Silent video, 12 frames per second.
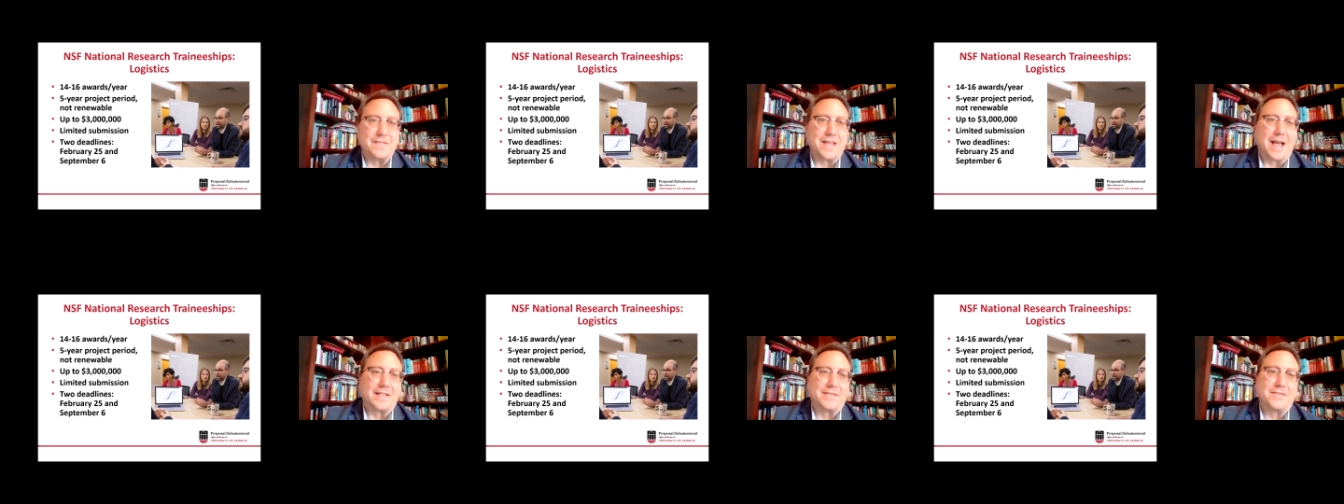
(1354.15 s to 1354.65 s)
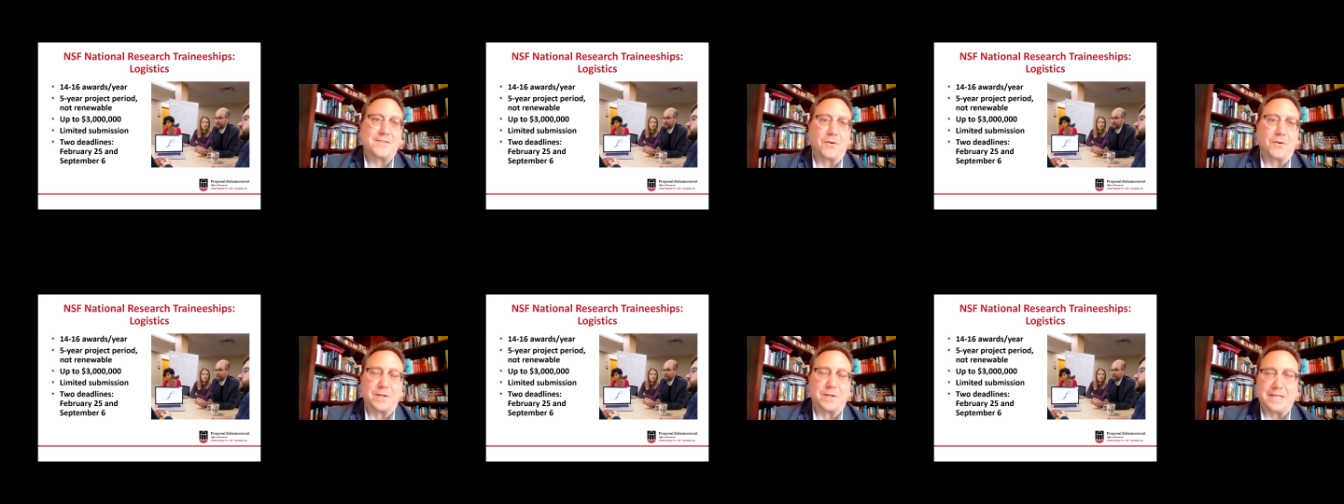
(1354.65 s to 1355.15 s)
that's
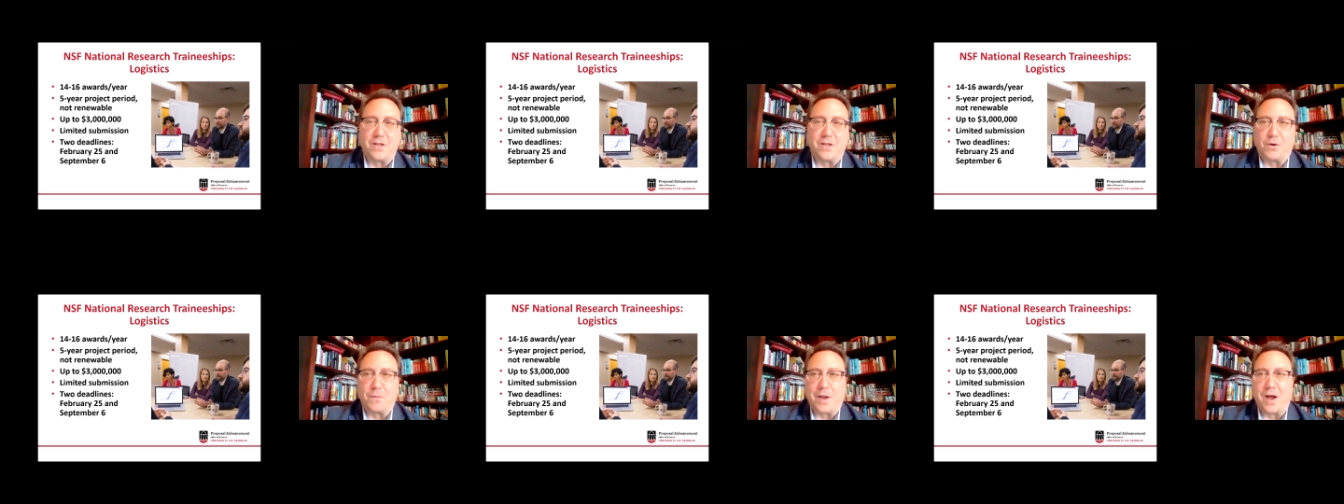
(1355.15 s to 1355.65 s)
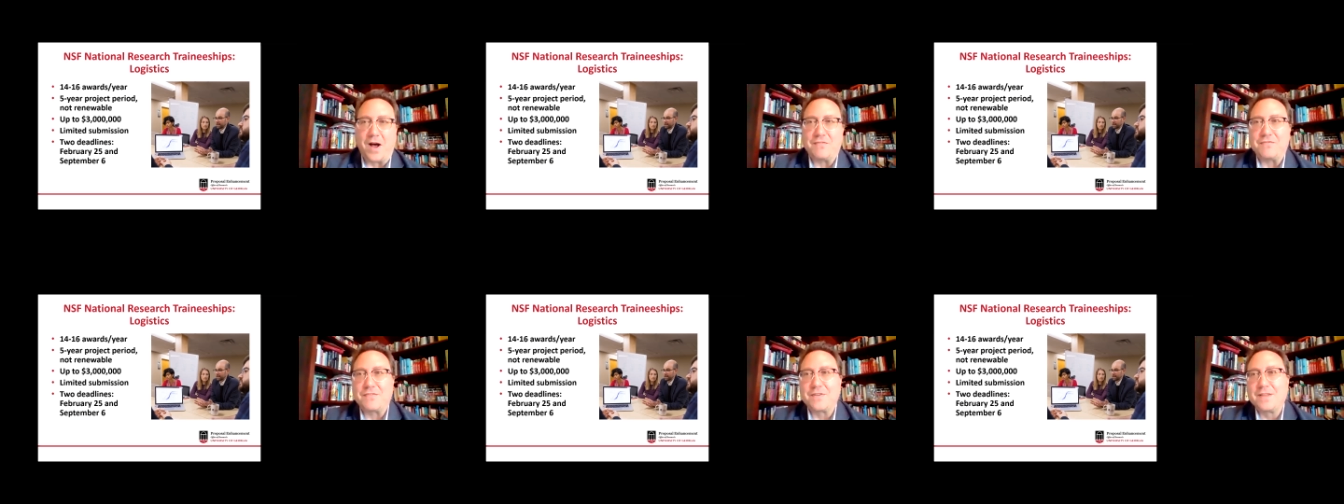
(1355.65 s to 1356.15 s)
a really long way
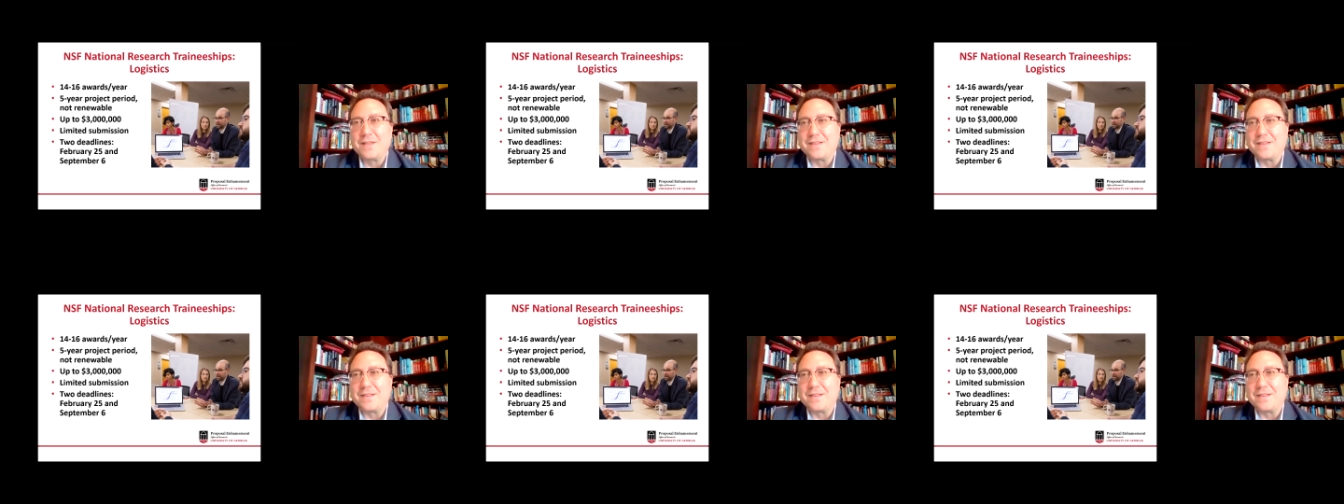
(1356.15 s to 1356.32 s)
off,